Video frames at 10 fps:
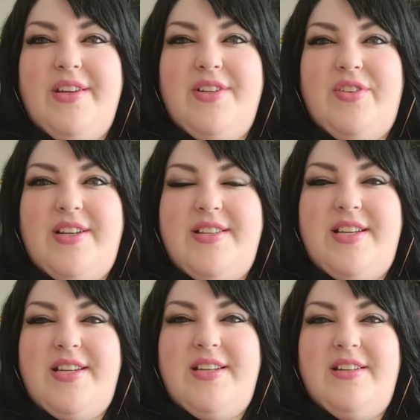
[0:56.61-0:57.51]

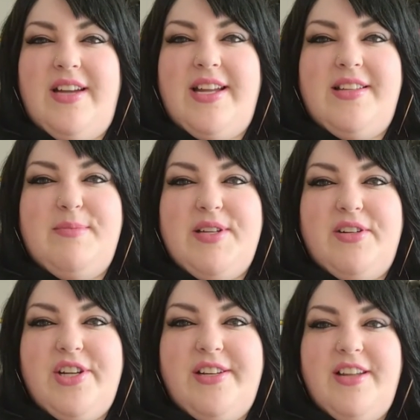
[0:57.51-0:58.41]
Tracy, I hate the name Sarah
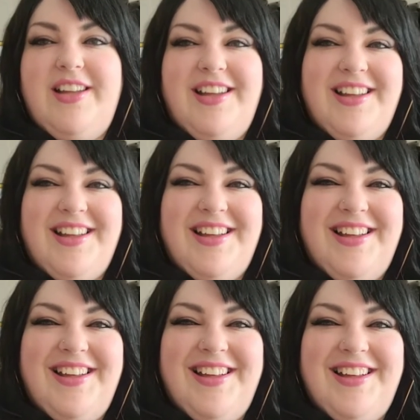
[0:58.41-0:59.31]
Jane.
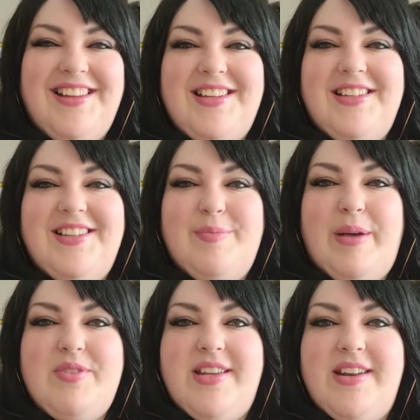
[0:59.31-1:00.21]
Well, I'm
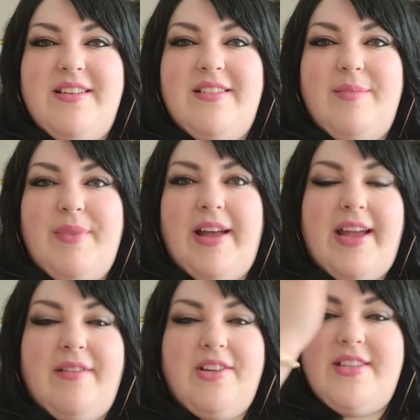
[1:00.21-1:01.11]
just kidding,
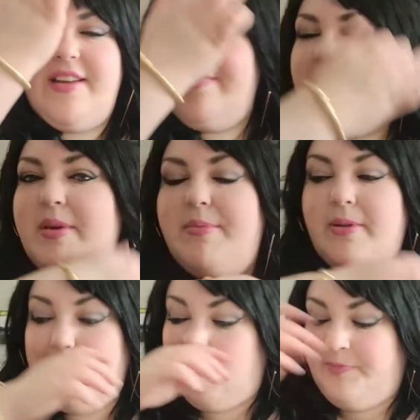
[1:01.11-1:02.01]
I just hate fake
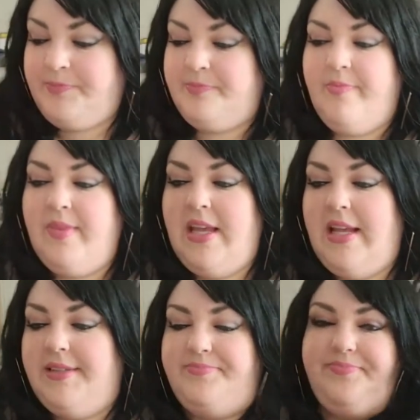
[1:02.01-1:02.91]
people.
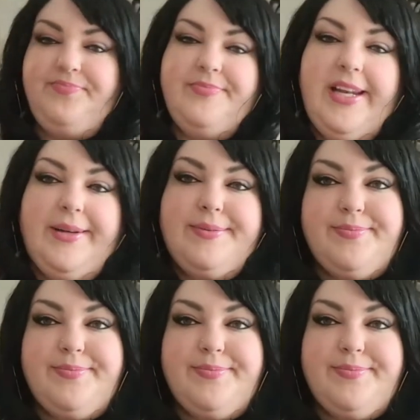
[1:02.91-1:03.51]
You know.